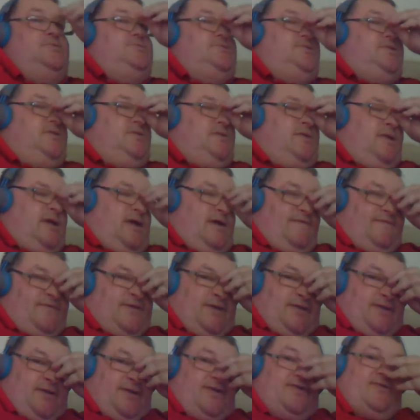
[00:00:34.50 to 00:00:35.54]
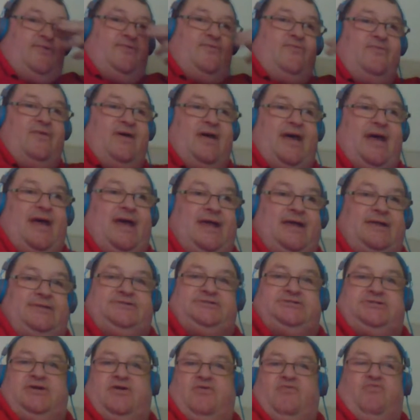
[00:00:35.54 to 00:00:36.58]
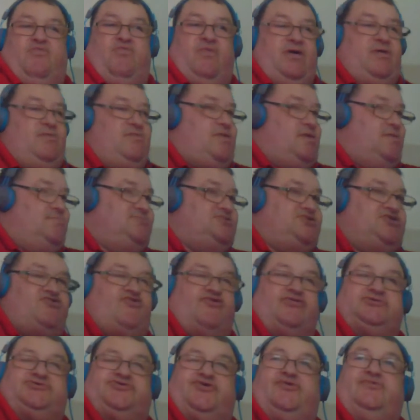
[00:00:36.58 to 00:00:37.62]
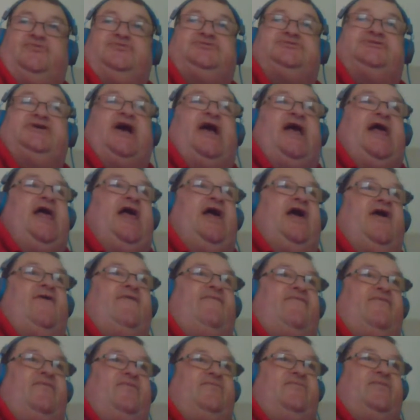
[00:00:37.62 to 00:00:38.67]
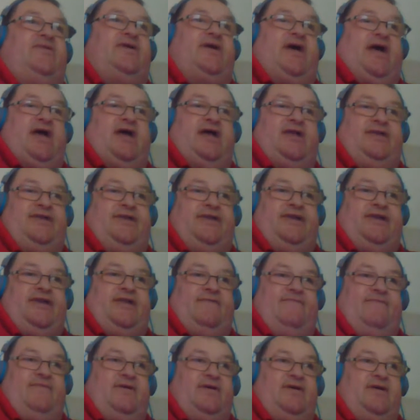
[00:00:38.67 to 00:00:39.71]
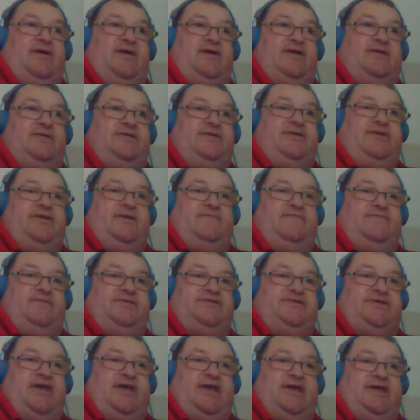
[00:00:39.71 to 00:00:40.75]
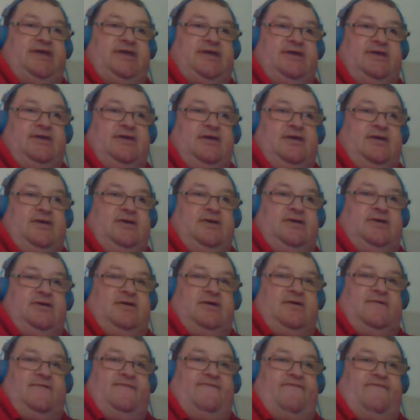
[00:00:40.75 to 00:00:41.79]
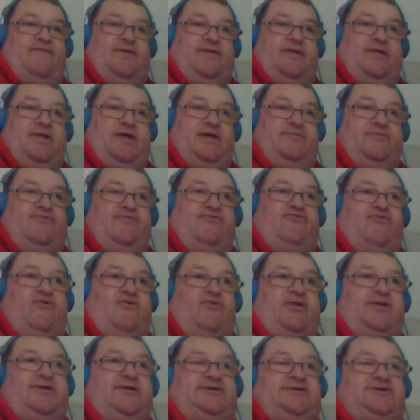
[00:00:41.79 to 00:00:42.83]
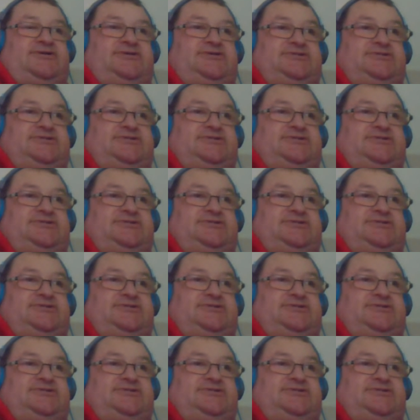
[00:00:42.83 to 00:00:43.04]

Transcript: Good afternoon, all, and welcome to Crossroads for another day of fun and folly.